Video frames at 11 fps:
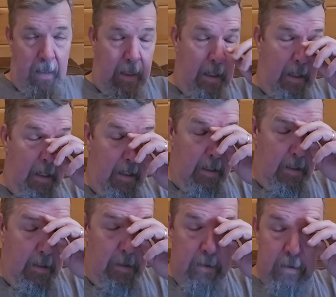And
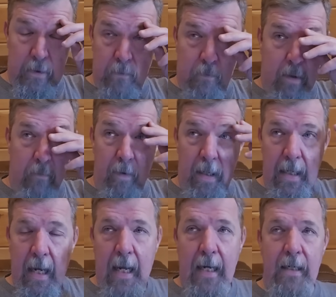this is one we
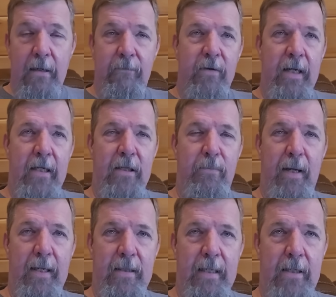kind of need to pay
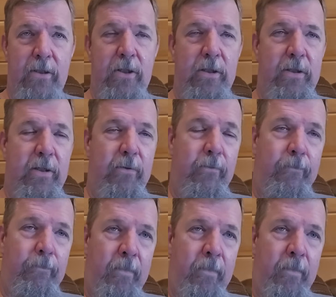attention to.